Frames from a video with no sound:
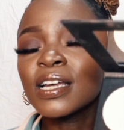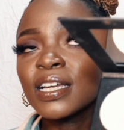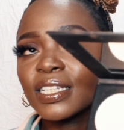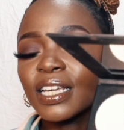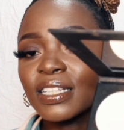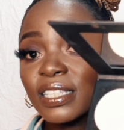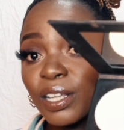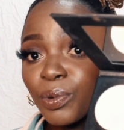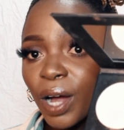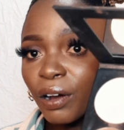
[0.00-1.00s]
It can
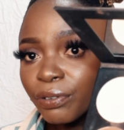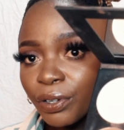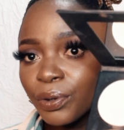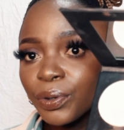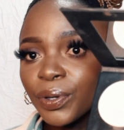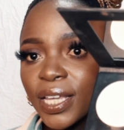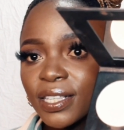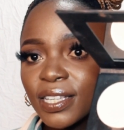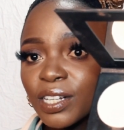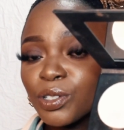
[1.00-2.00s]
still work for you. You can
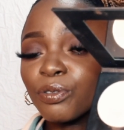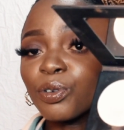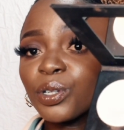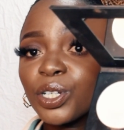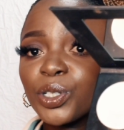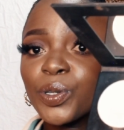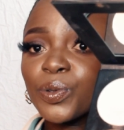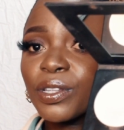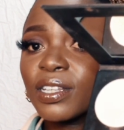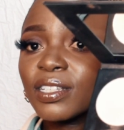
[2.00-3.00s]
set your
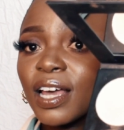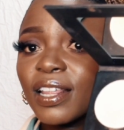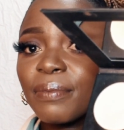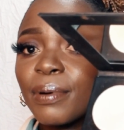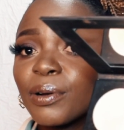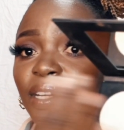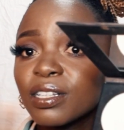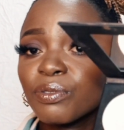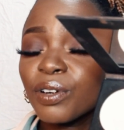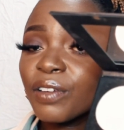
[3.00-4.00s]
foundations with these other
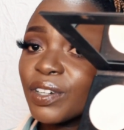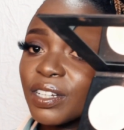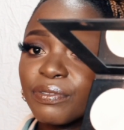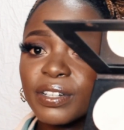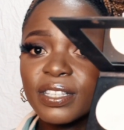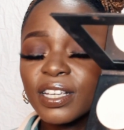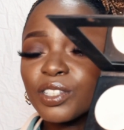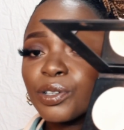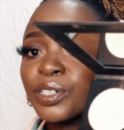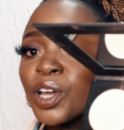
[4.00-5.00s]
powders for every different skin
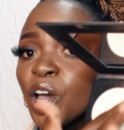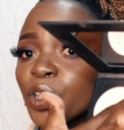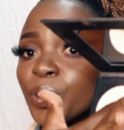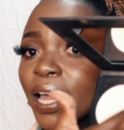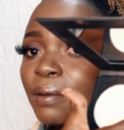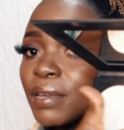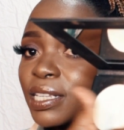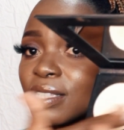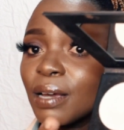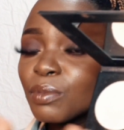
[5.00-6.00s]
tone. You can
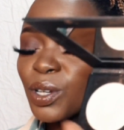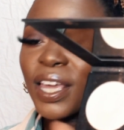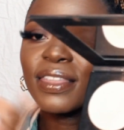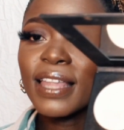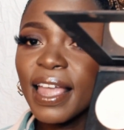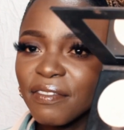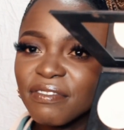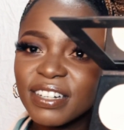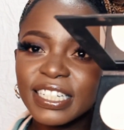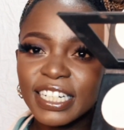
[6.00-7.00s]
mix them to get
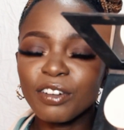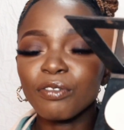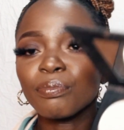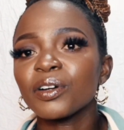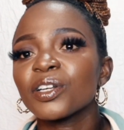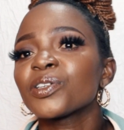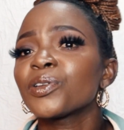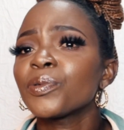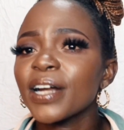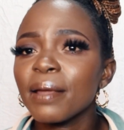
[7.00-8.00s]
every shade of powder. You
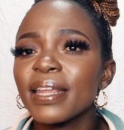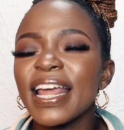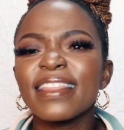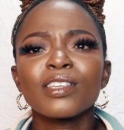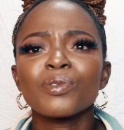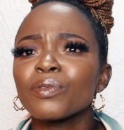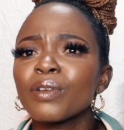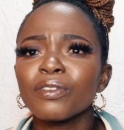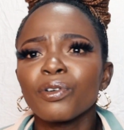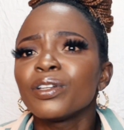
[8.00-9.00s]
know what I mean? And this one
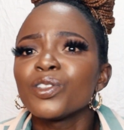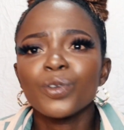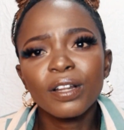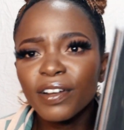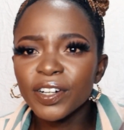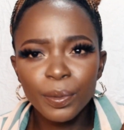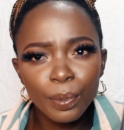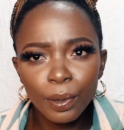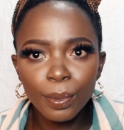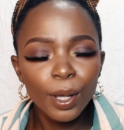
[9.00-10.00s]
went for only 1,200
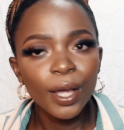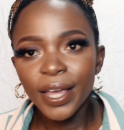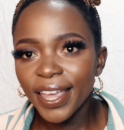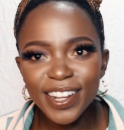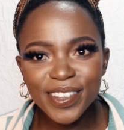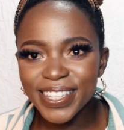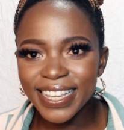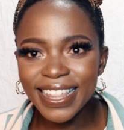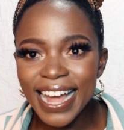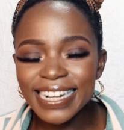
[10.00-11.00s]
bob. Can you
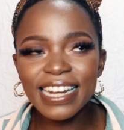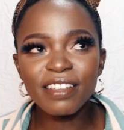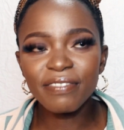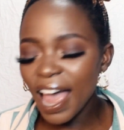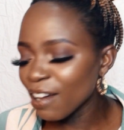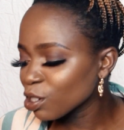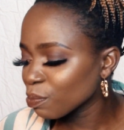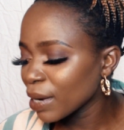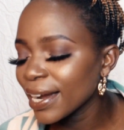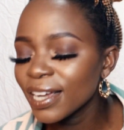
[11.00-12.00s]
see that? And if I have to
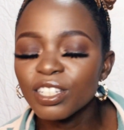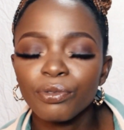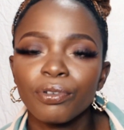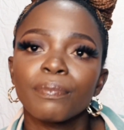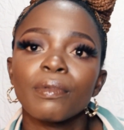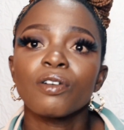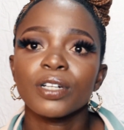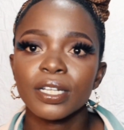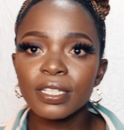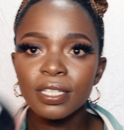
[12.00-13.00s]
buy like different
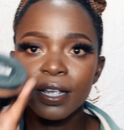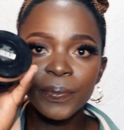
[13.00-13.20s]
powders,